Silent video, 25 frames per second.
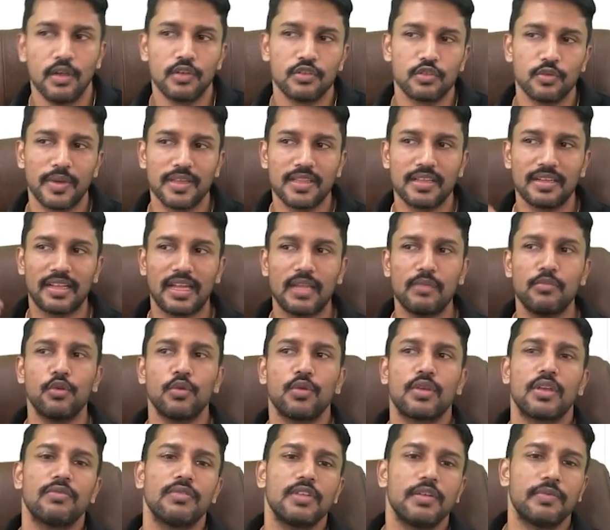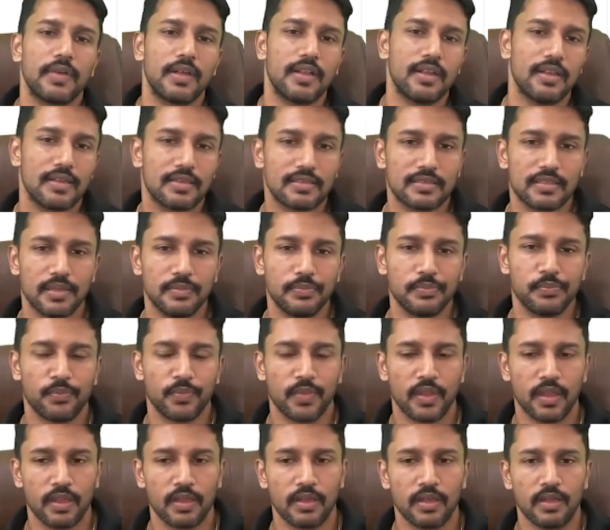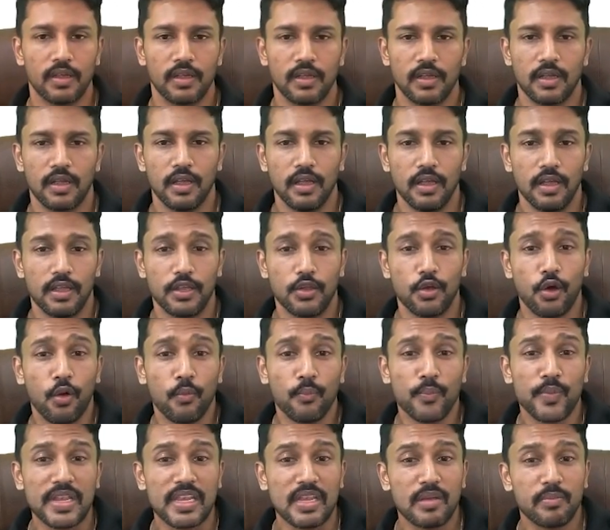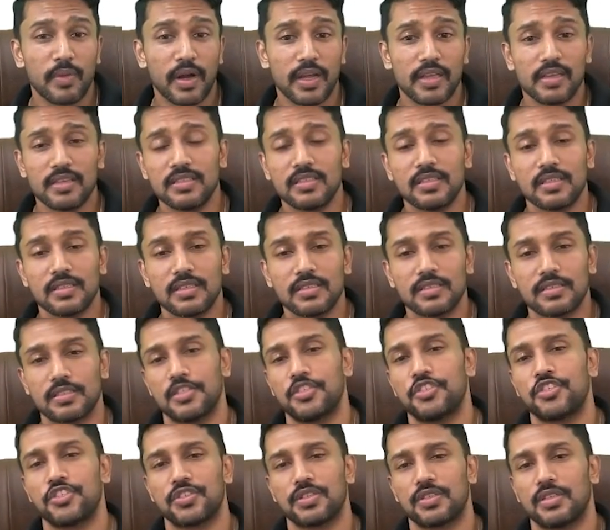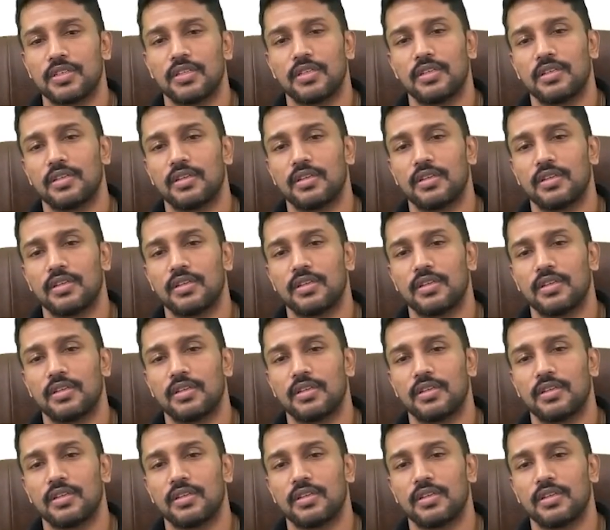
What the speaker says: So by the time you give the final exam, you have minimized such